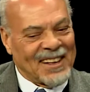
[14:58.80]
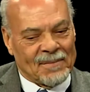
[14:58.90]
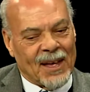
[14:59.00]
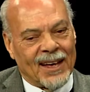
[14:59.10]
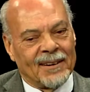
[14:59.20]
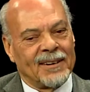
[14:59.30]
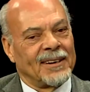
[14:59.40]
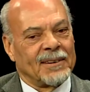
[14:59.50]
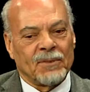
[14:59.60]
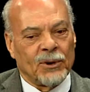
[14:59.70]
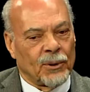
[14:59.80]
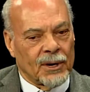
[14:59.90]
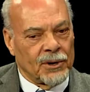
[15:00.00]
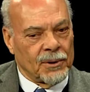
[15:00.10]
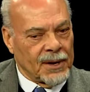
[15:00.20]
And you don't
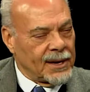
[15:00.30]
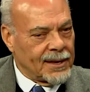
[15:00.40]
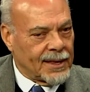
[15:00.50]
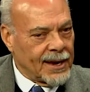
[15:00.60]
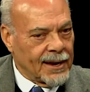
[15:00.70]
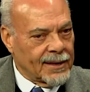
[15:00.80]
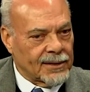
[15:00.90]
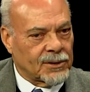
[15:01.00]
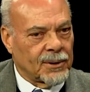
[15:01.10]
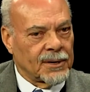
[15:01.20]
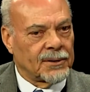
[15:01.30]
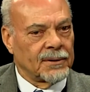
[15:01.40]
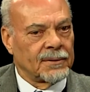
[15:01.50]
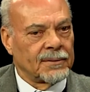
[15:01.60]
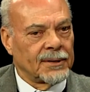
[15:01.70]
want to do anything that's going
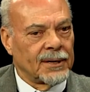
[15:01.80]
to